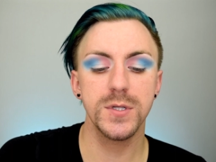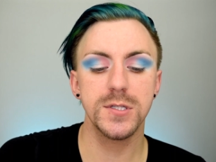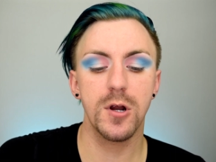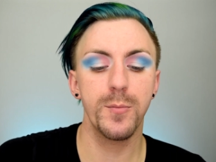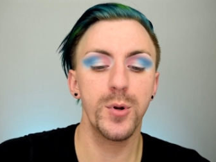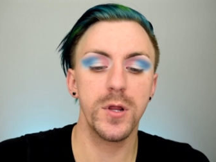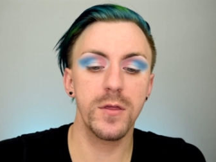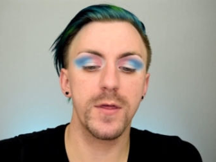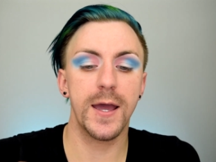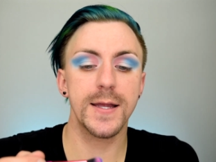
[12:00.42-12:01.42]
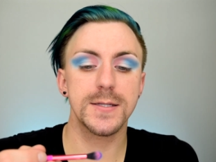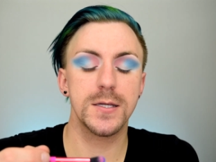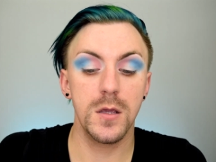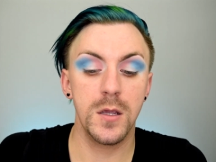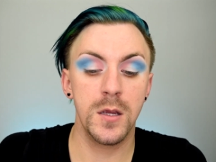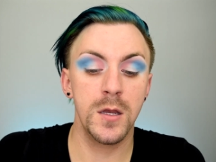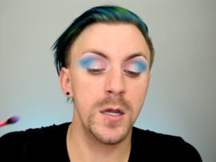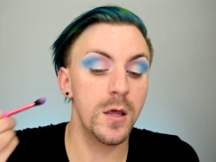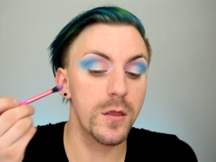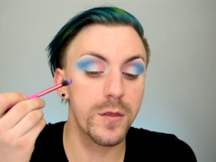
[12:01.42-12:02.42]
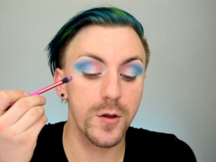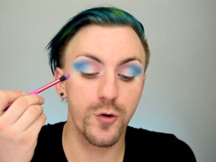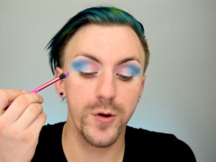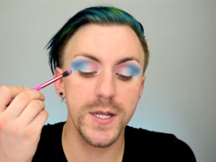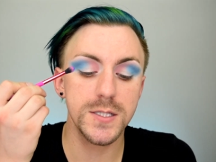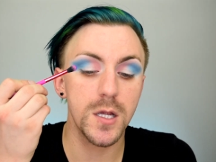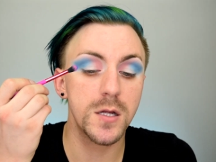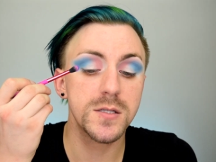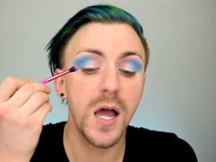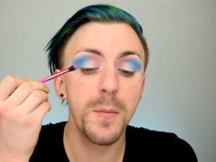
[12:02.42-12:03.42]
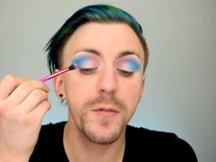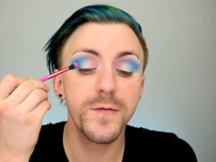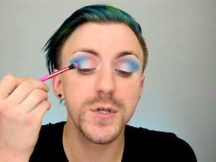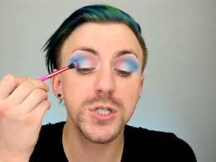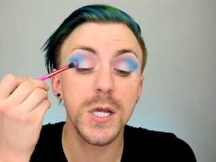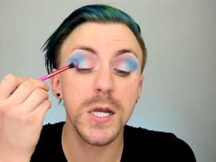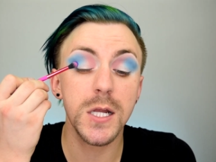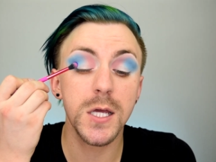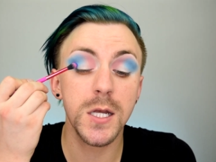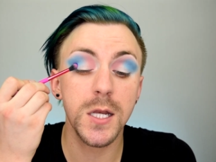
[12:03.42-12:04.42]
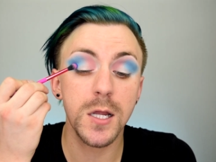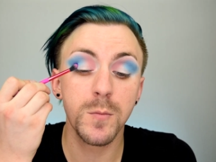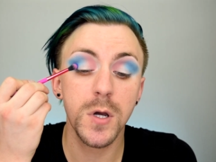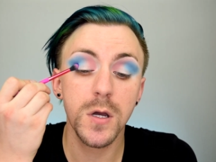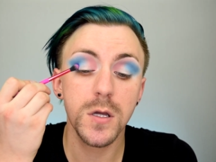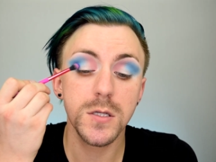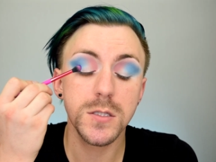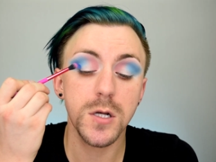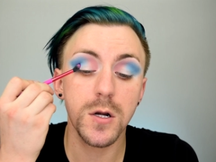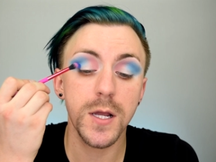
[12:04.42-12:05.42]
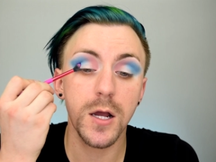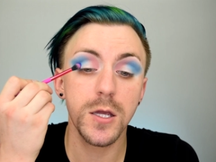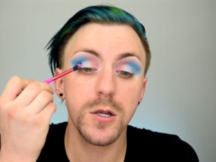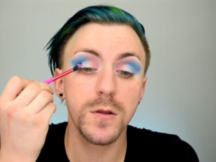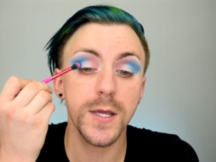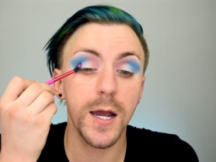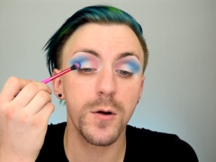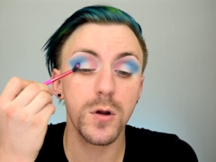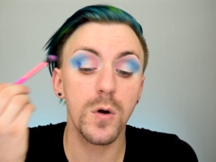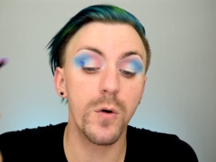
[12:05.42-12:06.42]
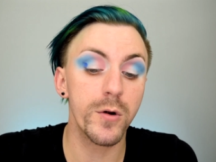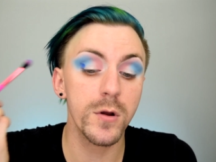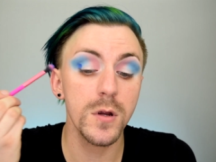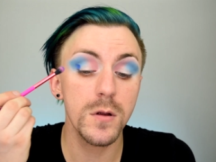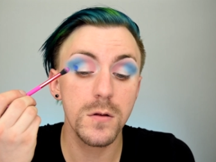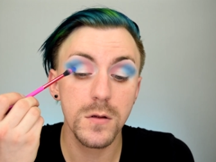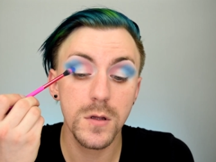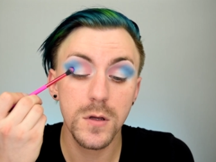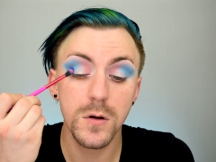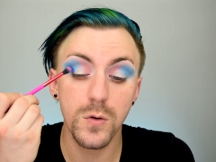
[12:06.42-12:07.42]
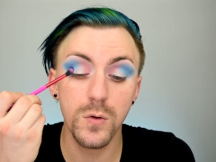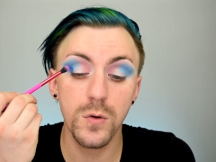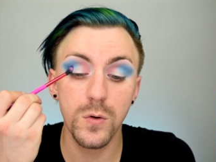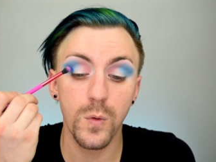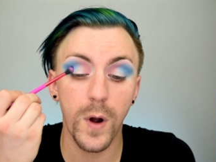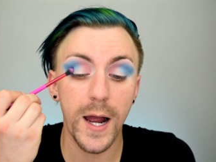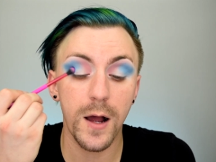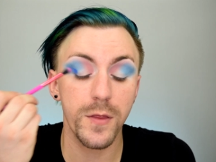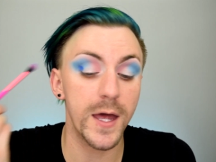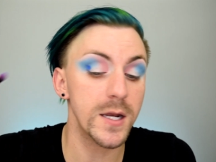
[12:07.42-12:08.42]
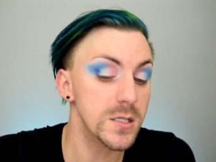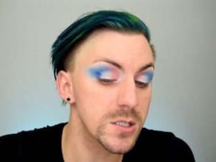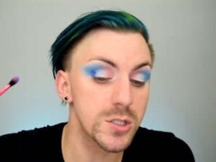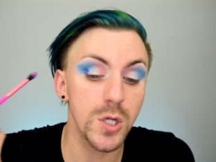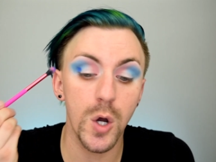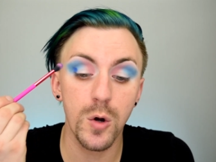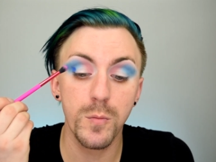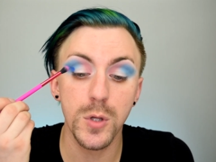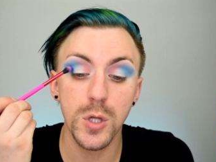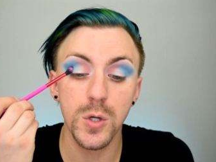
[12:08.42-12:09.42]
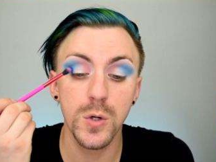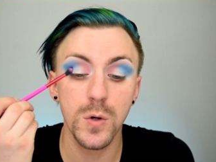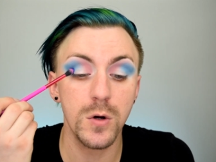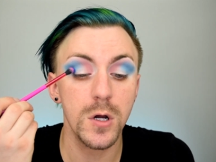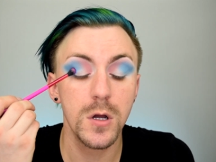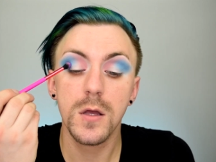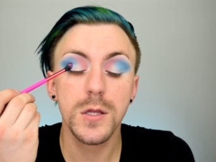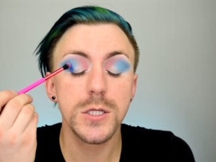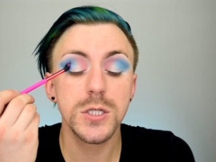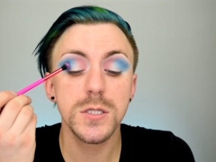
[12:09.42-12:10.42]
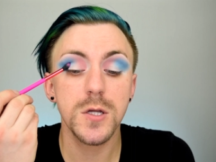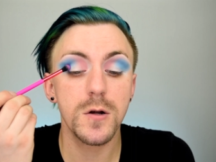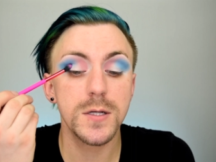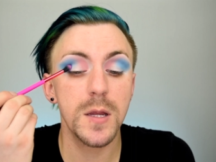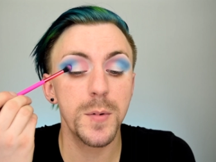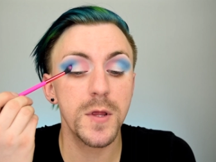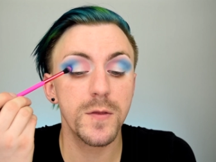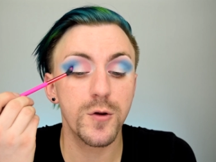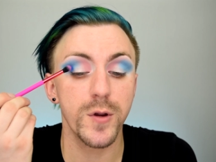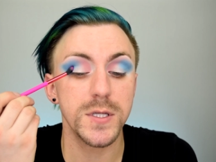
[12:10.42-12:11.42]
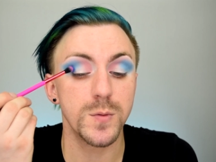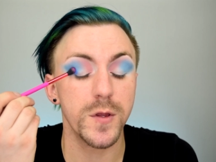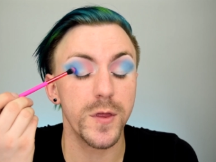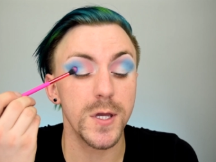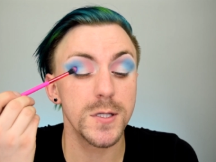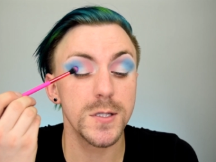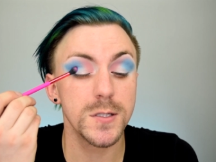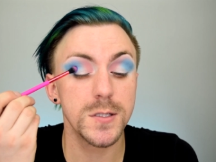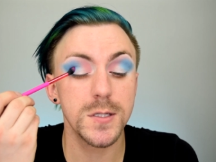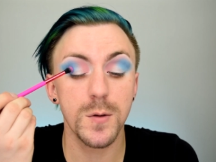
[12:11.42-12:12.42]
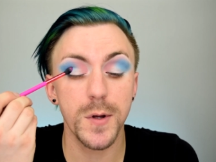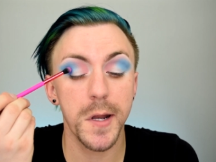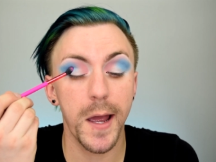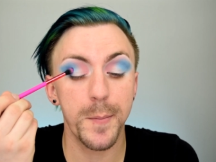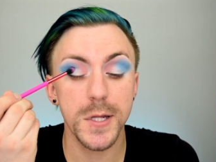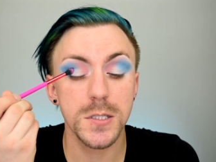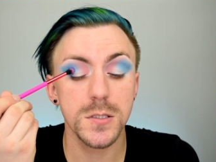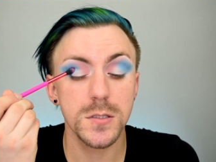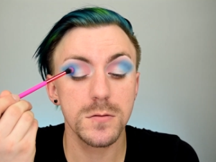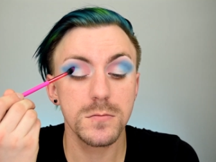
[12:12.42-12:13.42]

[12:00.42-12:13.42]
we start putting that in the crease on top of the shade Enigma starting out here in the outer corner Ooh, wow, that is so blue. And let's just start deepening the crease with this and see what happens.